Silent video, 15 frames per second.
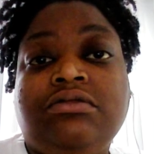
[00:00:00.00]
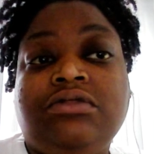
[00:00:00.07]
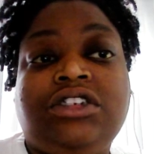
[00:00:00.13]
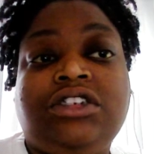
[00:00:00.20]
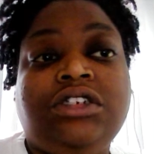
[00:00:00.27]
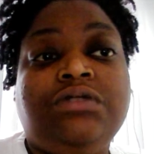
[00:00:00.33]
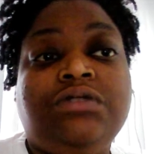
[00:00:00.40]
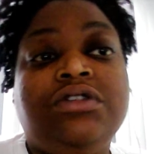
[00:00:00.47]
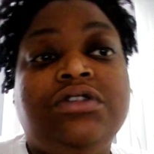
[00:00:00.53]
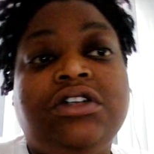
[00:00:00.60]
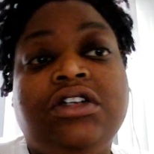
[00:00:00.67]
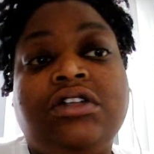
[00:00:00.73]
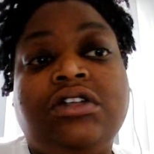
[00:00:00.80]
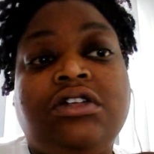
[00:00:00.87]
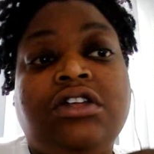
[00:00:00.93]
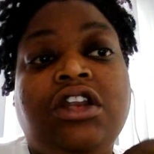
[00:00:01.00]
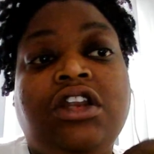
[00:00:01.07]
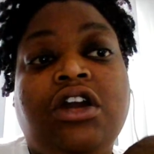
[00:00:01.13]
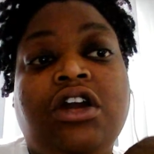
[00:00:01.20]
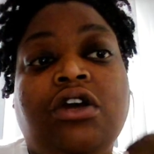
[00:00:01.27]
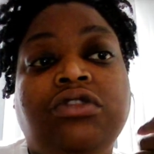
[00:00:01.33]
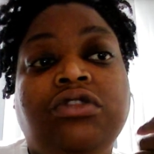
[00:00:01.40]
She would,
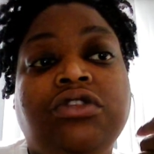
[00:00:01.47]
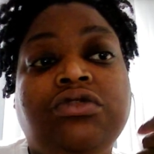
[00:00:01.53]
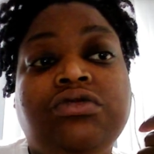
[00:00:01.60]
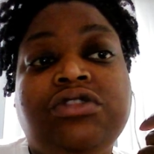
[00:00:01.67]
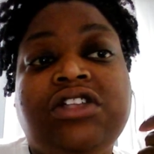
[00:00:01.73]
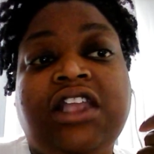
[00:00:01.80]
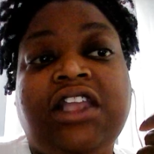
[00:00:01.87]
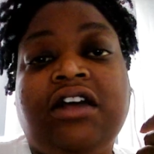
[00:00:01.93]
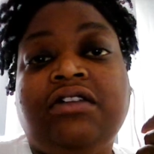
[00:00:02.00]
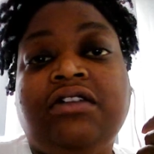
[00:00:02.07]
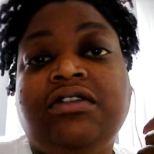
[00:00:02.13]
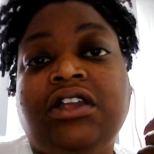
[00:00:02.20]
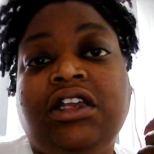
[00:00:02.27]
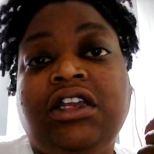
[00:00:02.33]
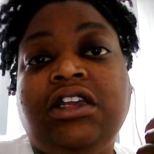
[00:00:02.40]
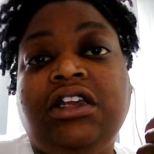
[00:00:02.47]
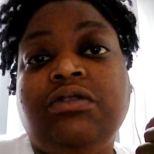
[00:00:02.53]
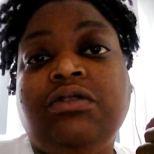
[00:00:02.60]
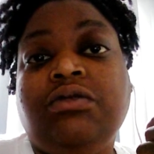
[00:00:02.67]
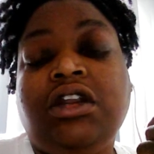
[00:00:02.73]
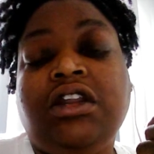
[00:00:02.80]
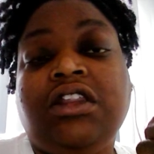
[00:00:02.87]
lose sound
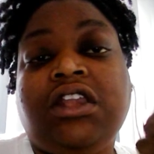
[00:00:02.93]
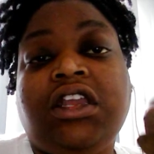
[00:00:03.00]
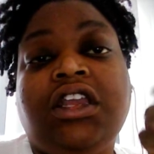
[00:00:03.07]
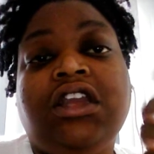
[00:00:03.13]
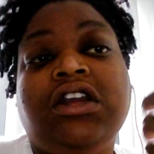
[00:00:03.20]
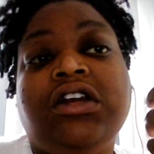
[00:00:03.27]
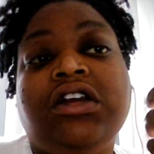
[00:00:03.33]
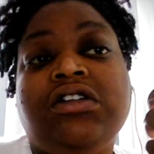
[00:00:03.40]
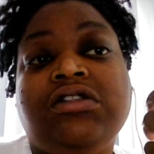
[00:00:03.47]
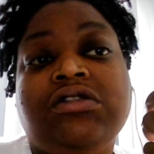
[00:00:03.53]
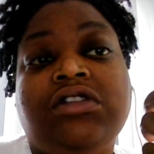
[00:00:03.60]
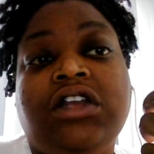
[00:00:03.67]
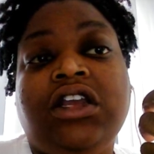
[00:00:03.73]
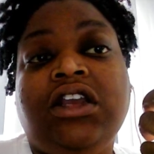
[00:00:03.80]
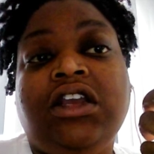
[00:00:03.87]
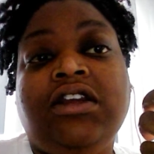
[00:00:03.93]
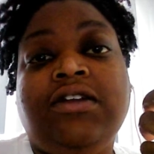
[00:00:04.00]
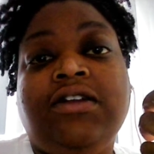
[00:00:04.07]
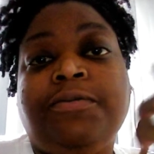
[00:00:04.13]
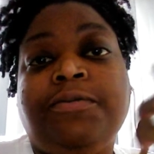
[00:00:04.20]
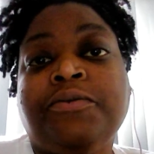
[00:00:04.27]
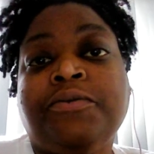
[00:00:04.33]
in one of the ears
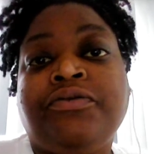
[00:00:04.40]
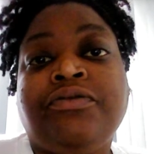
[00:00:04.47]
and